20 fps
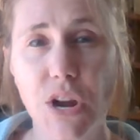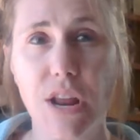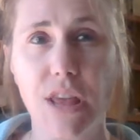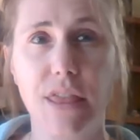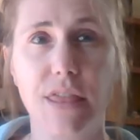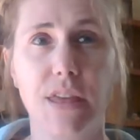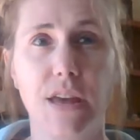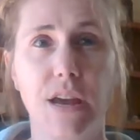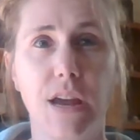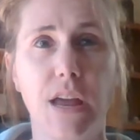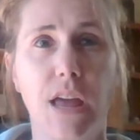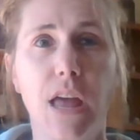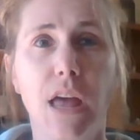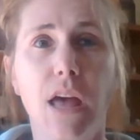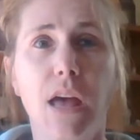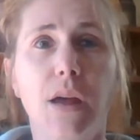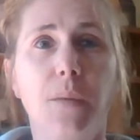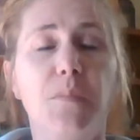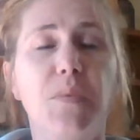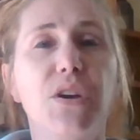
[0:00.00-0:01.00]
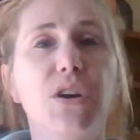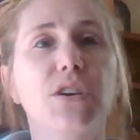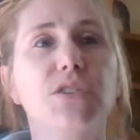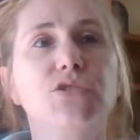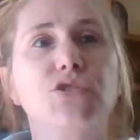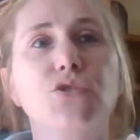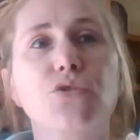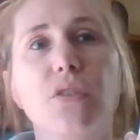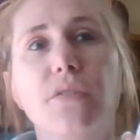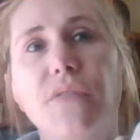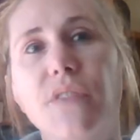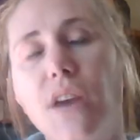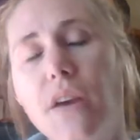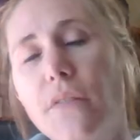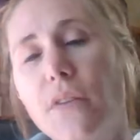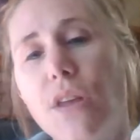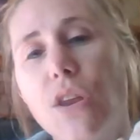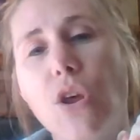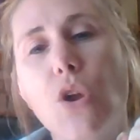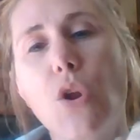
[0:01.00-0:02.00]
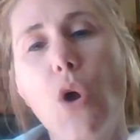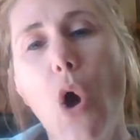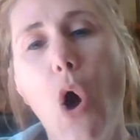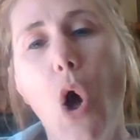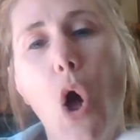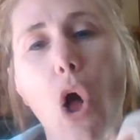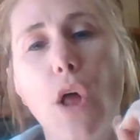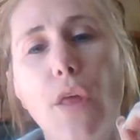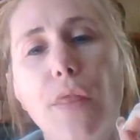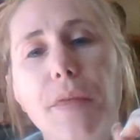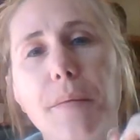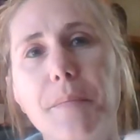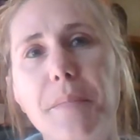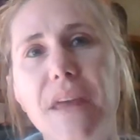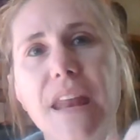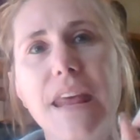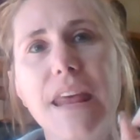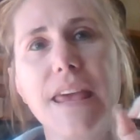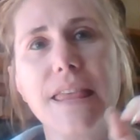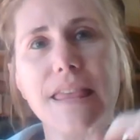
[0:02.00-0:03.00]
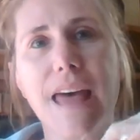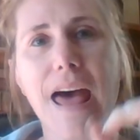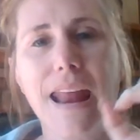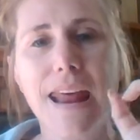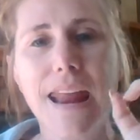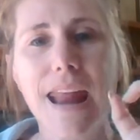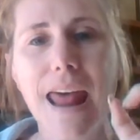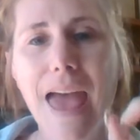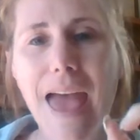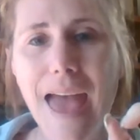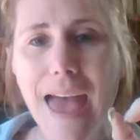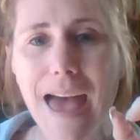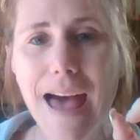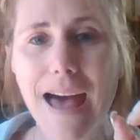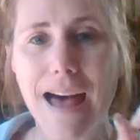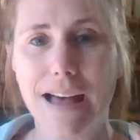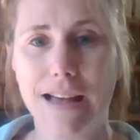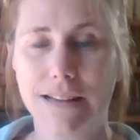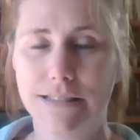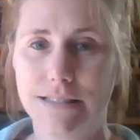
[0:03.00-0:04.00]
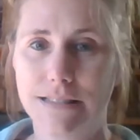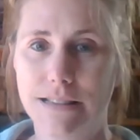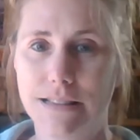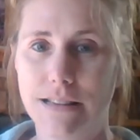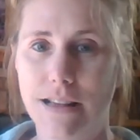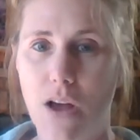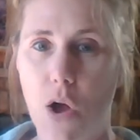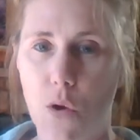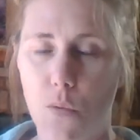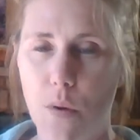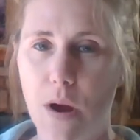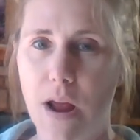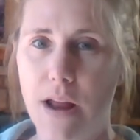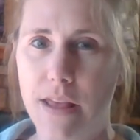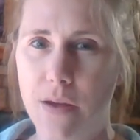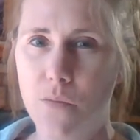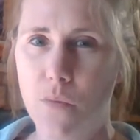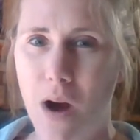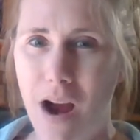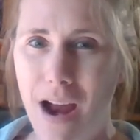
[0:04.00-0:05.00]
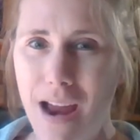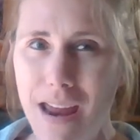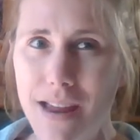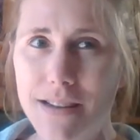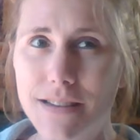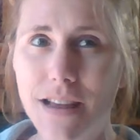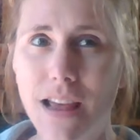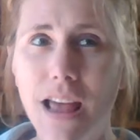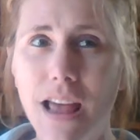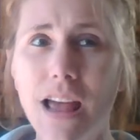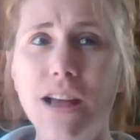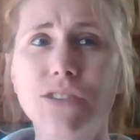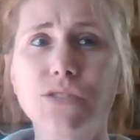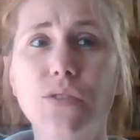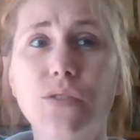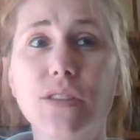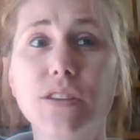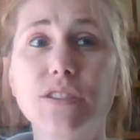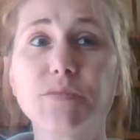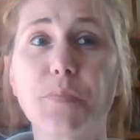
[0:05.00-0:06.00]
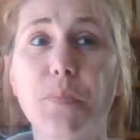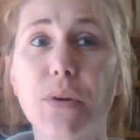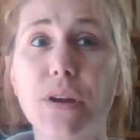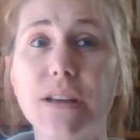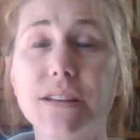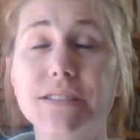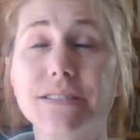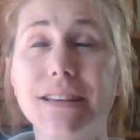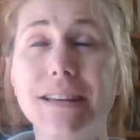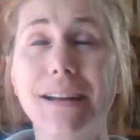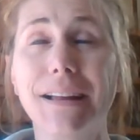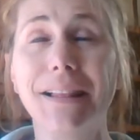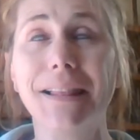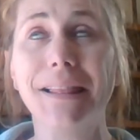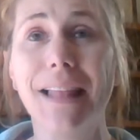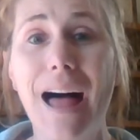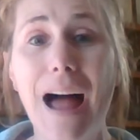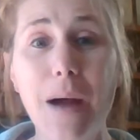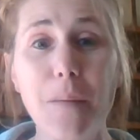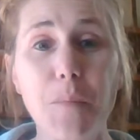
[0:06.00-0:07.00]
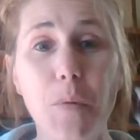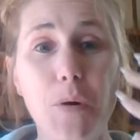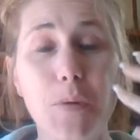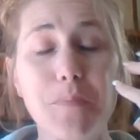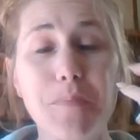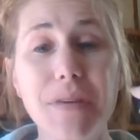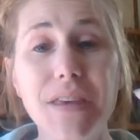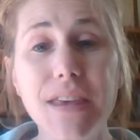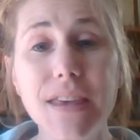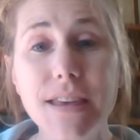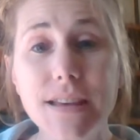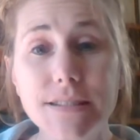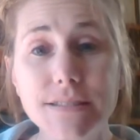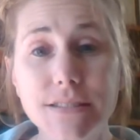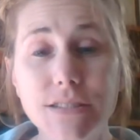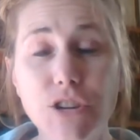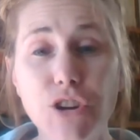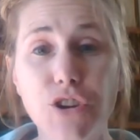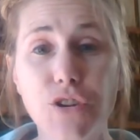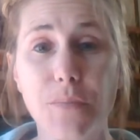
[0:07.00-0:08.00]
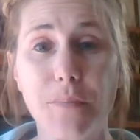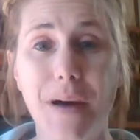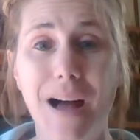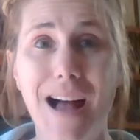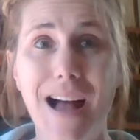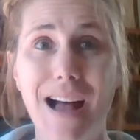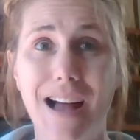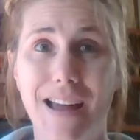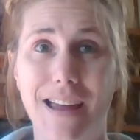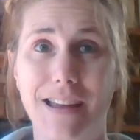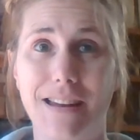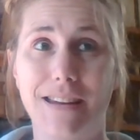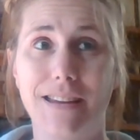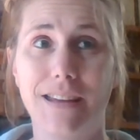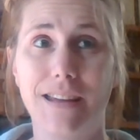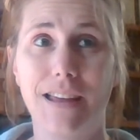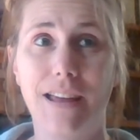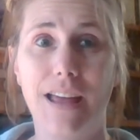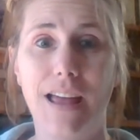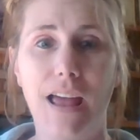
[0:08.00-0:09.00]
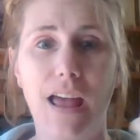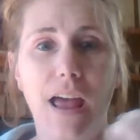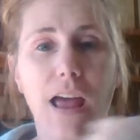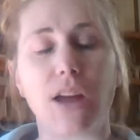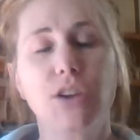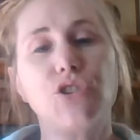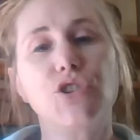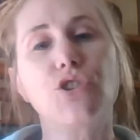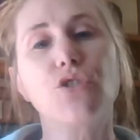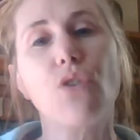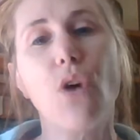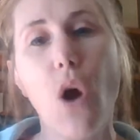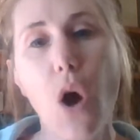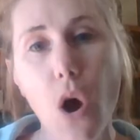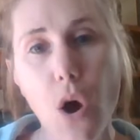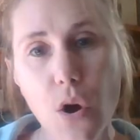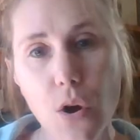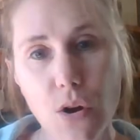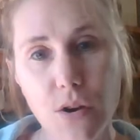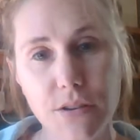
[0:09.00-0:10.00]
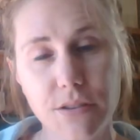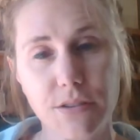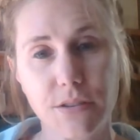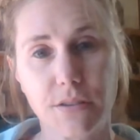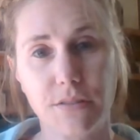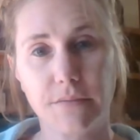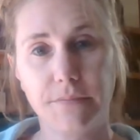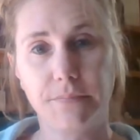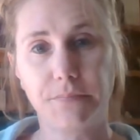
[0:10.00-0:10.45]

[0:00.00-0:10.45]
anything because you have given it all the meaning that it has already, right? So this brings in a lot more peace to your mind and to your heart.